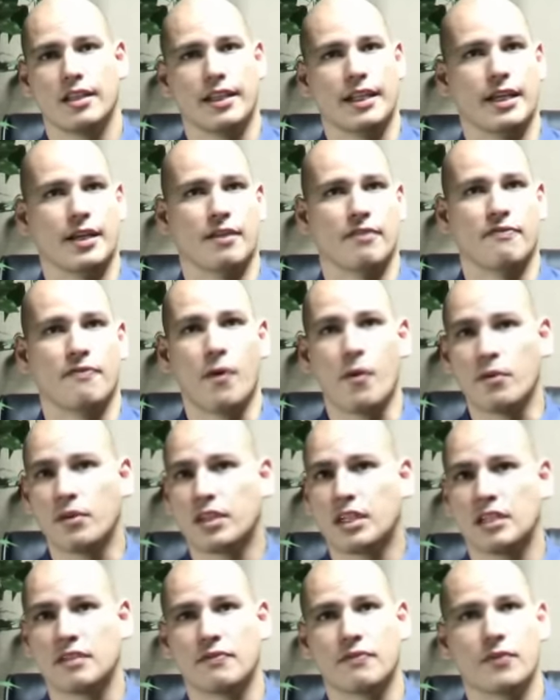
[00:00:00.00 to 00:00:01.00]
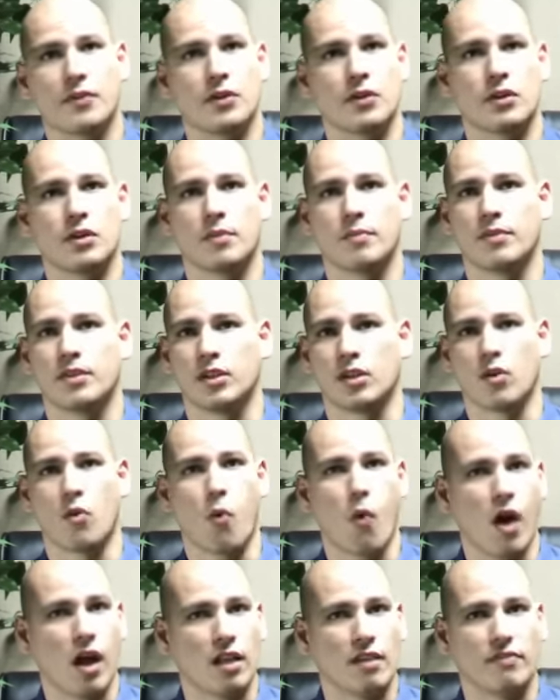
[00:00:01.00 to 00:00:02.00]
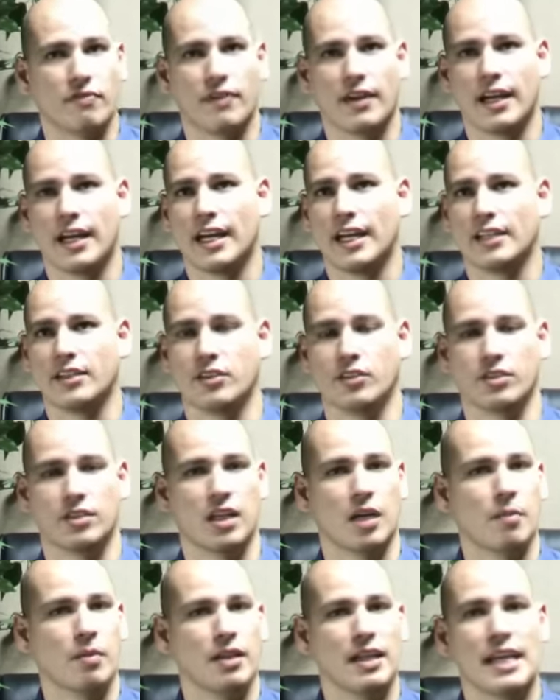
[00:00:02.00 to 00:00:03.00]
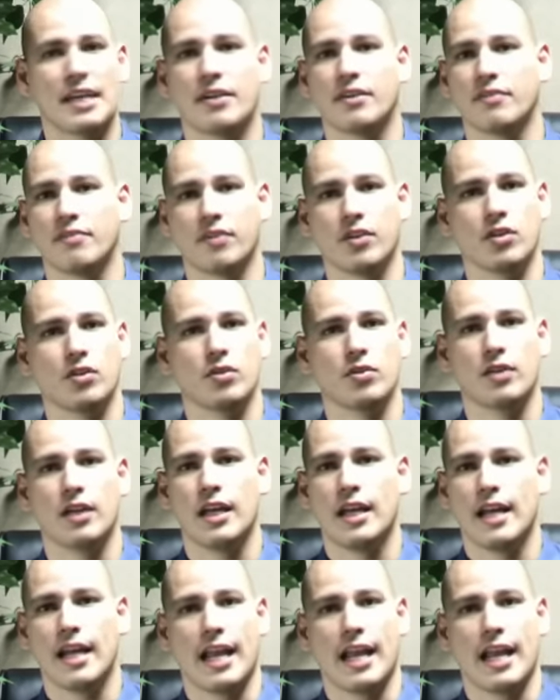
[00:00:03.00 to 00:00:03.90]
they're phone confirmed, they're qualified, they're double interviewed,